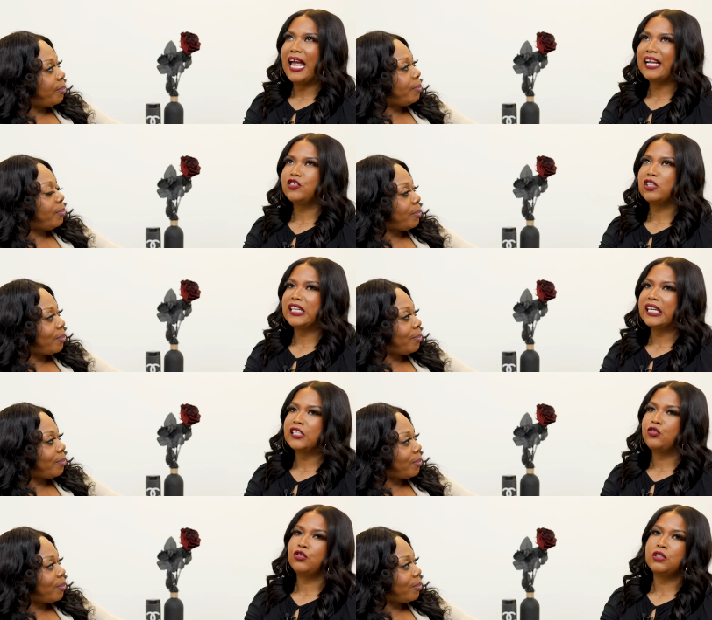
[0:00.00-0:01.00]
Speaker 1: actually
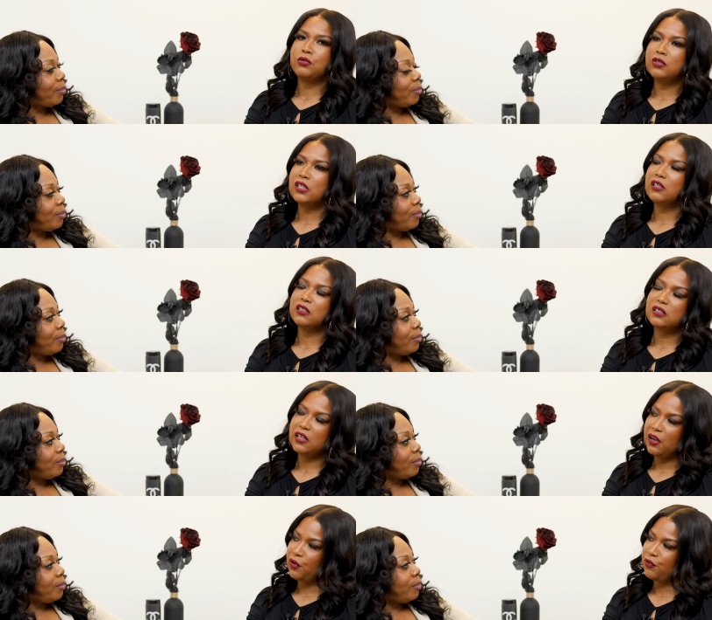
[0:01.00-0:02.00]
introducing
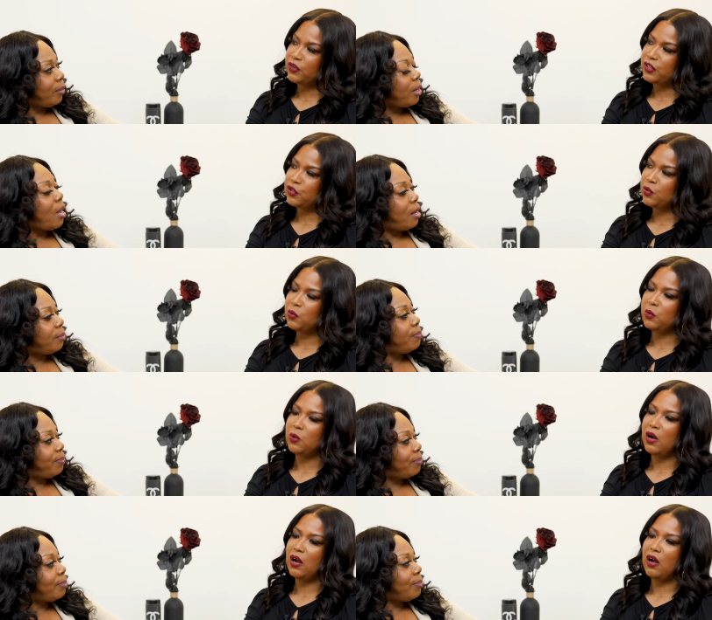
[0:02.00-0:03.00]
yourself yeah.
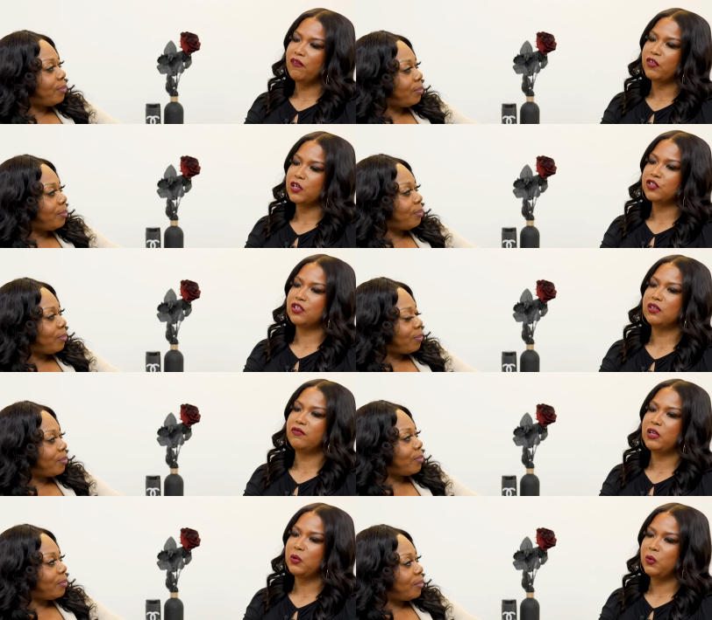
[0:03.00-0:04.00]
to a version
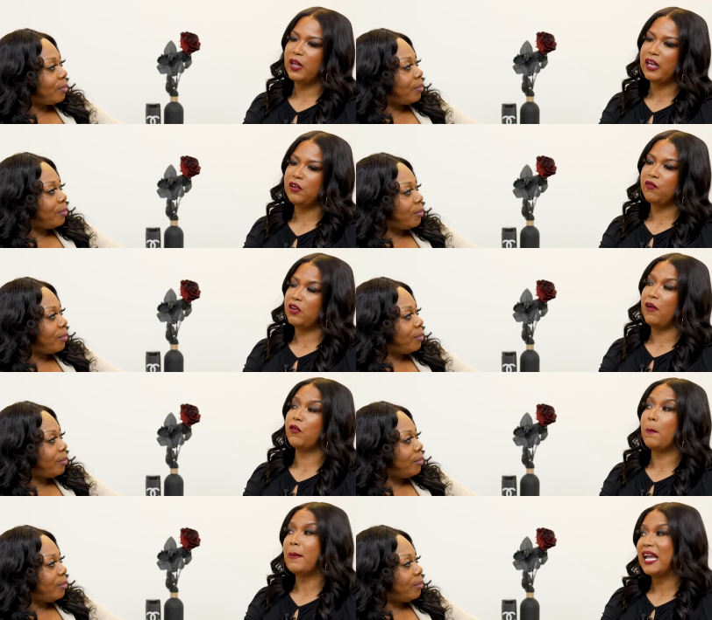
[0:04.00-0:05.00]
of you that you've
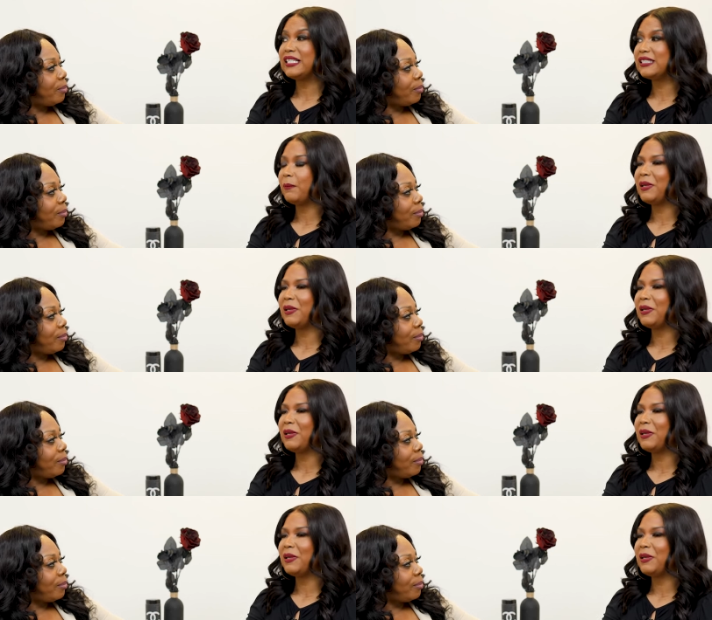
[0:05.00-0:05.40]
never met